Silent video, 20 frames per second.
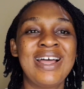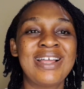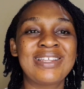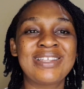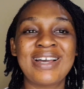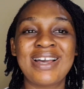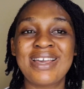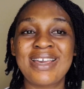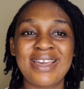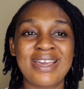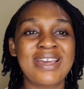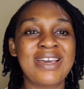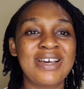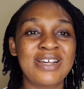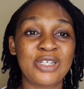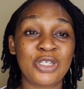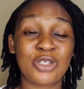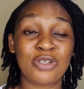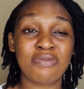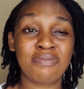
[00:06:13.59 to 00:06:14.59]
thy
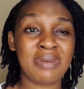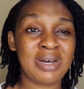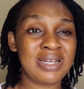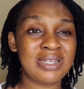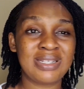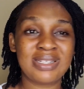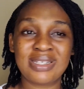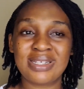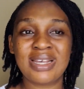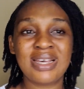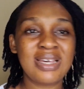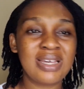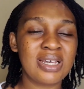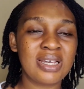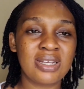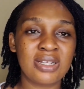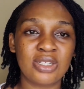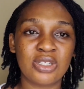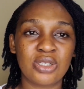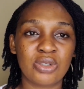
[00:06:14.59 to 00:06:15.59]
ears to my
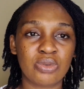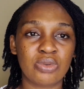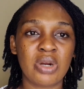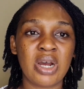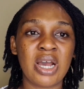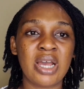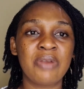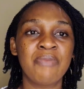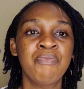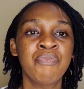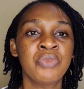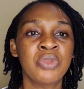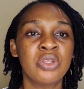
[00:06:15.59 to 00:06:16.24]
sayings, right?